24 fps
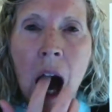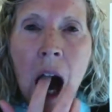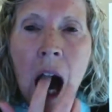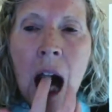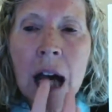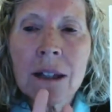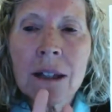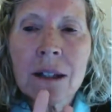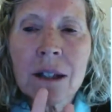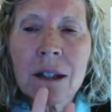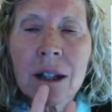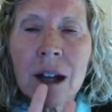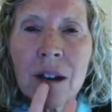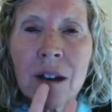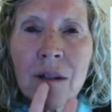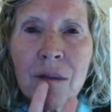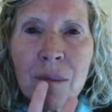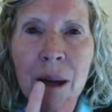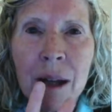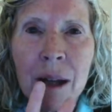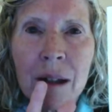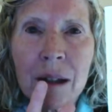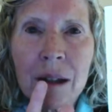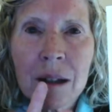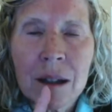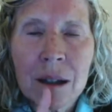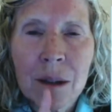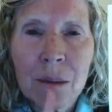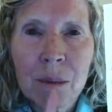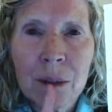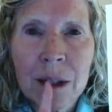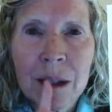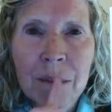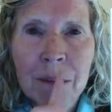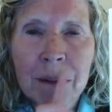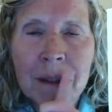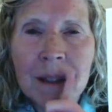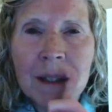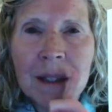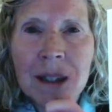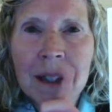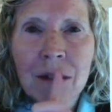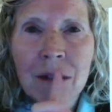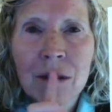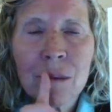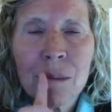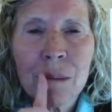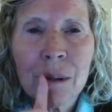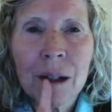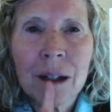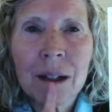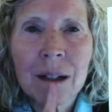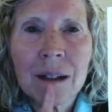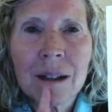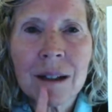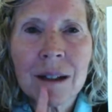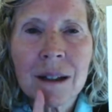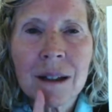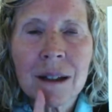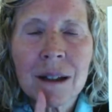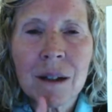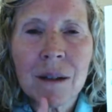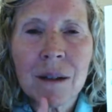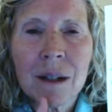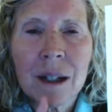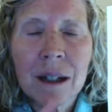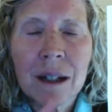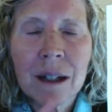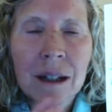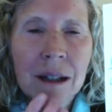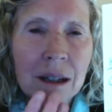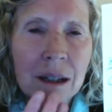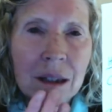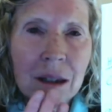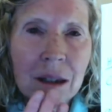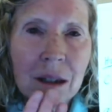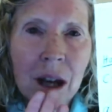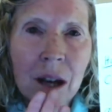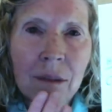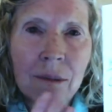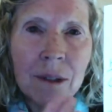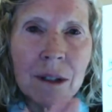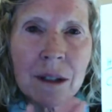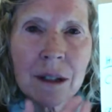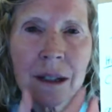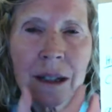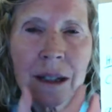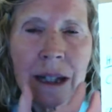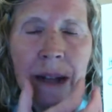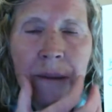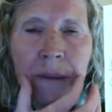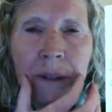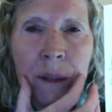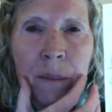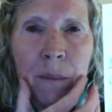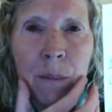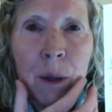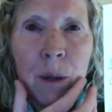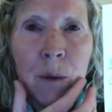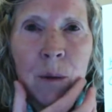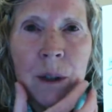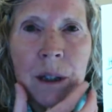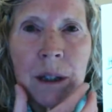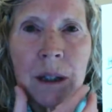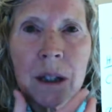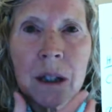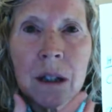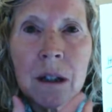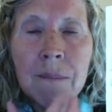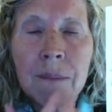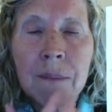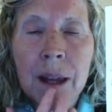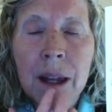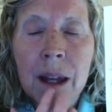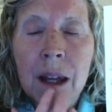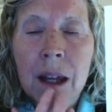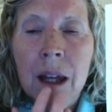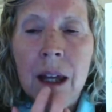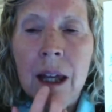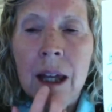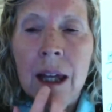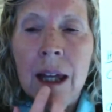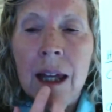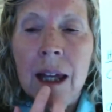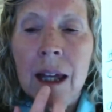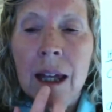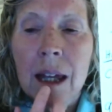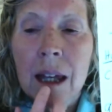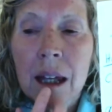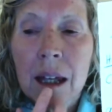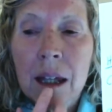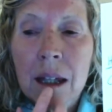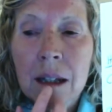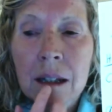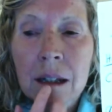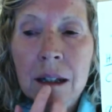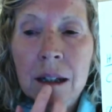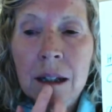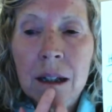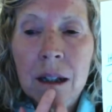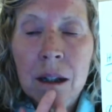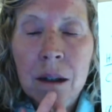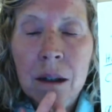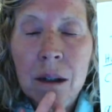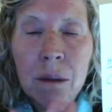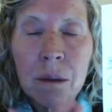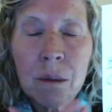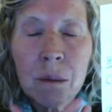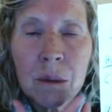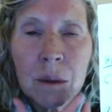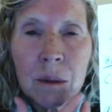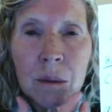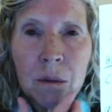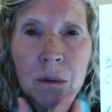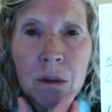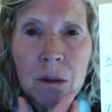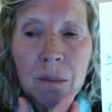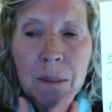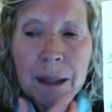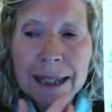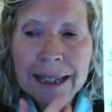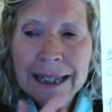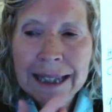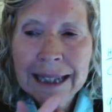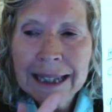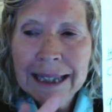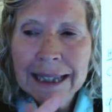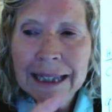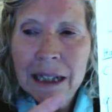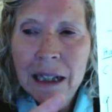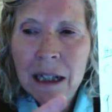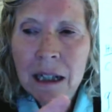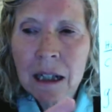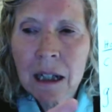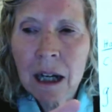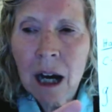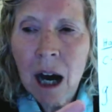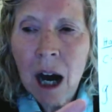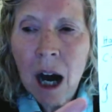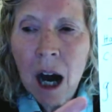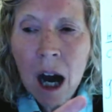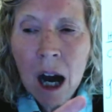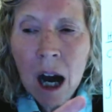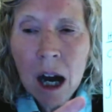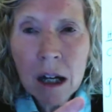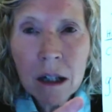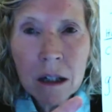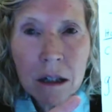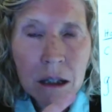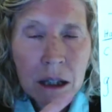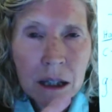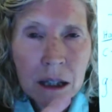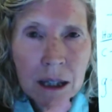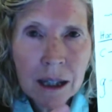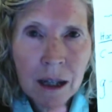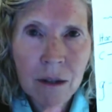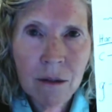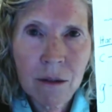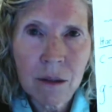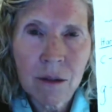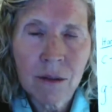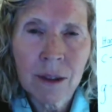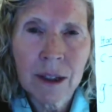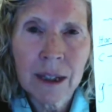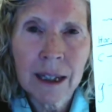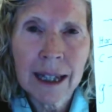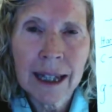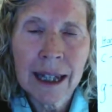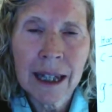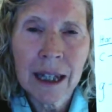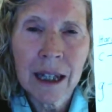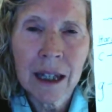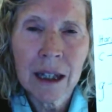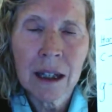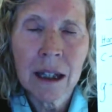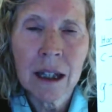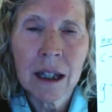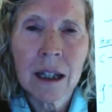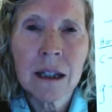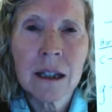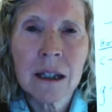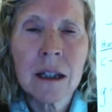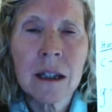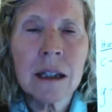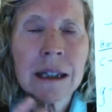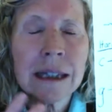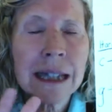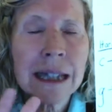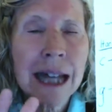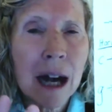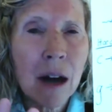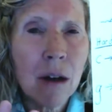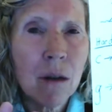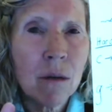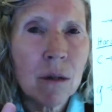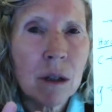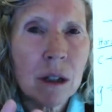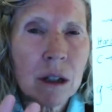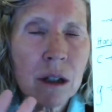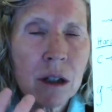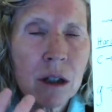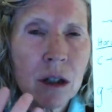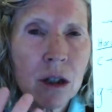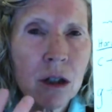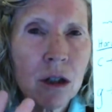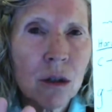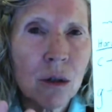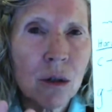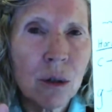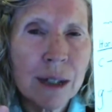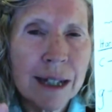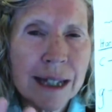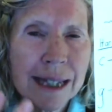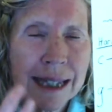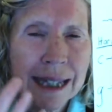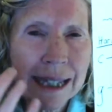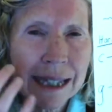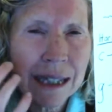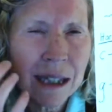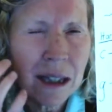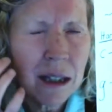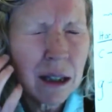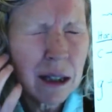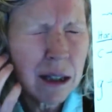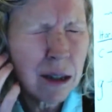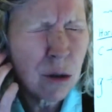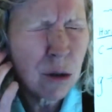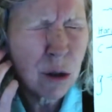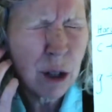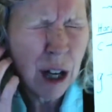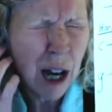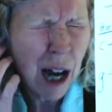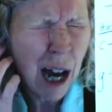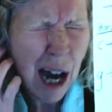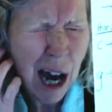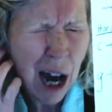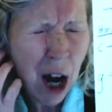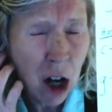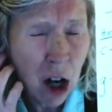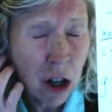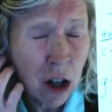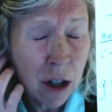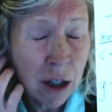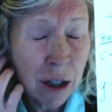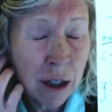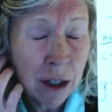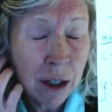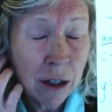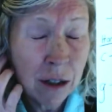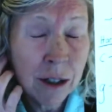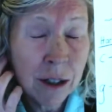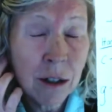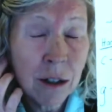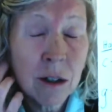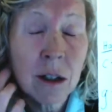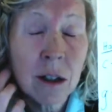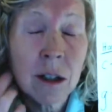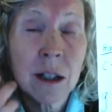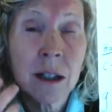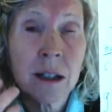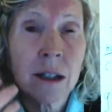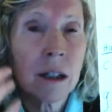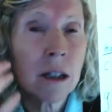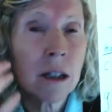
The soft palate is way up in the center part that is soft. It doesn't have any bone in there. And when we're making a hard sound of K, it's loud, it's noisy, it's sort of hard on our ears because